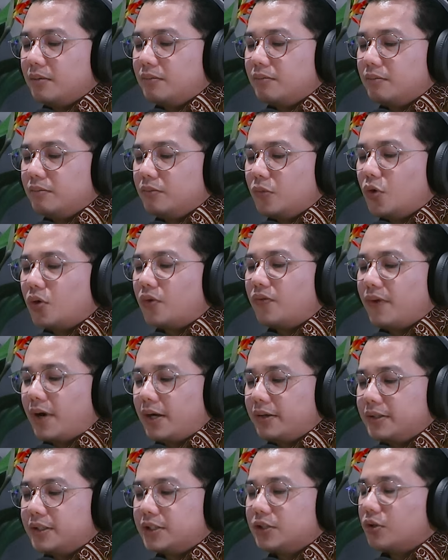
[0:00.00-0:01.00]
more
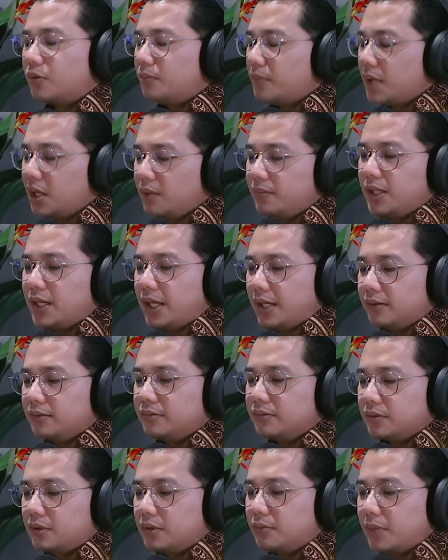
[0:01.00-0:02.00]
founders, or maybe
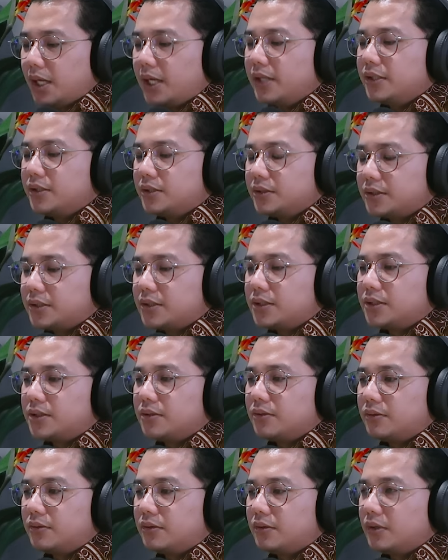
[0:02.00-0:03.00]
like managers,
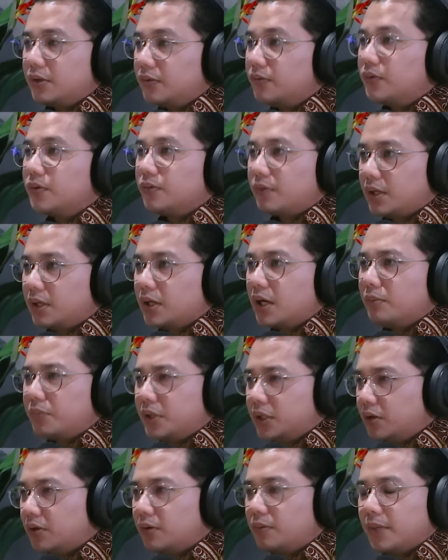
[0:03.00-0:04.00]
or if you run a
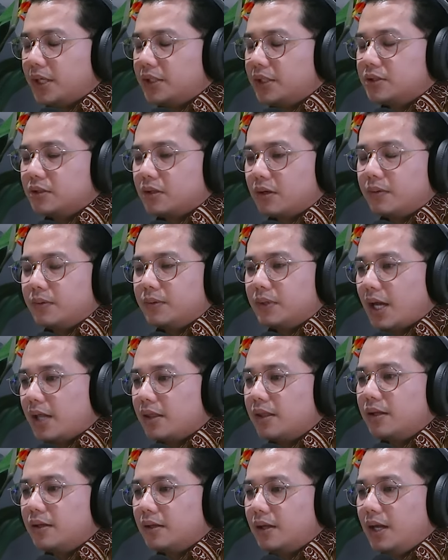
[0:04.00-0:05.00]
company or a manager of a company, I
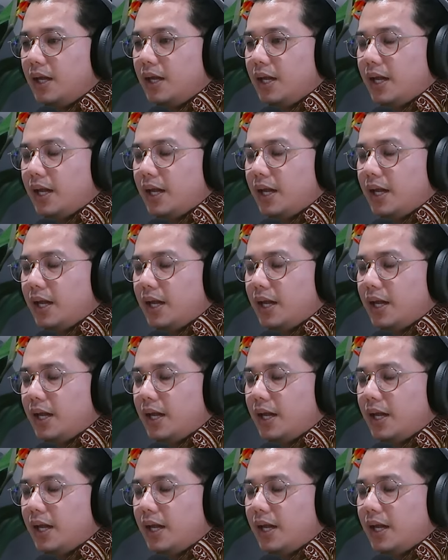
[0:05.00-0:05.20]
think